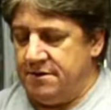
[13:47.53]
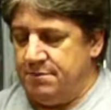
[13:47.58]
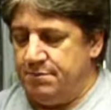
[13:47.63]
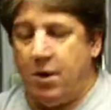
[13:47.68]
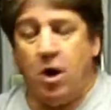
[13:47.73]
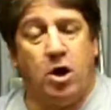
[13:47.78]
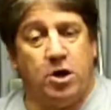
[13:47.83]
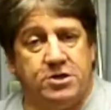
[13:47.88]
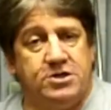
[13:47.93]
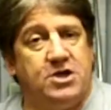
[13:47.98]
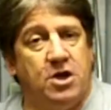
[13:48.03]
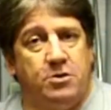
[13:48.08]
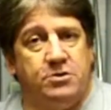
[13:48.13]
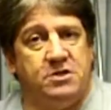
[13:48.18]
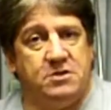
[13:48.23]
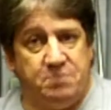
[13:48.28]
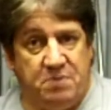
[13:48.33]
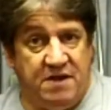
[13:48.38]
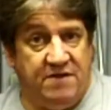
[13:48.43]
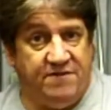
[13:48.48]
Park
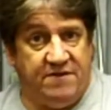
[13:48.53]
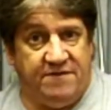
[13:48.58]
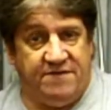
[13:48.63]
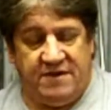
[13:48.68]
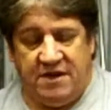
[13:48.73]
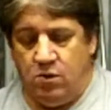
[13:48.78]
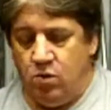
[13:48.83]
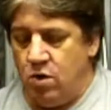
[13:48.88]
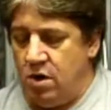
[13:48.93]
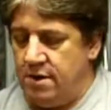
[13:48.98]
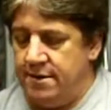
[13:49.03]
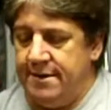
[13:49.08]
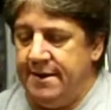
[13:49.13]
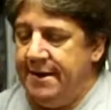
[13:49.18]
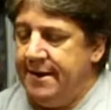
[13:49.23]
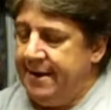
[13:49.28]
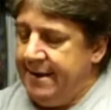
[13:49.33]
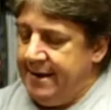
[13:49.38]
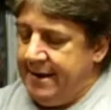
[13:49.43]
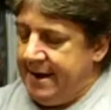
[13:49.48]
Zone's P-51.
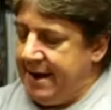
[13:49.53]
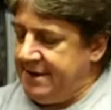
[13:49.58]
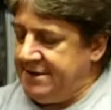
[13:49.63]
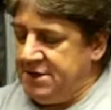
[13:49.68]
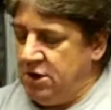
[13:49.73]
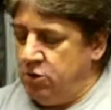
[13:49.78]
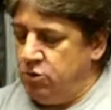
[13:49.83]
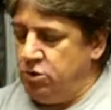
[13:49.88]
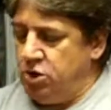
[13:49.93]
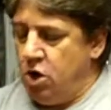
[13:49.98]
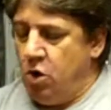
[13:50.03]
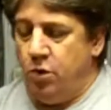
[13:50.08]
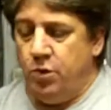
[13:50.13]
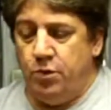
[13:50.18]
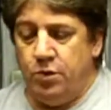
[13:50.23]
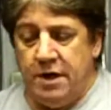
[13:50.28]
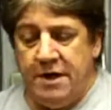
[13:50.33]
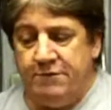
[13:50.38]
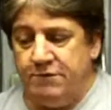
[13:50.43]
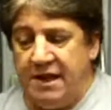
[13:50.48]
I don't
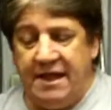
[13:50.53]
know in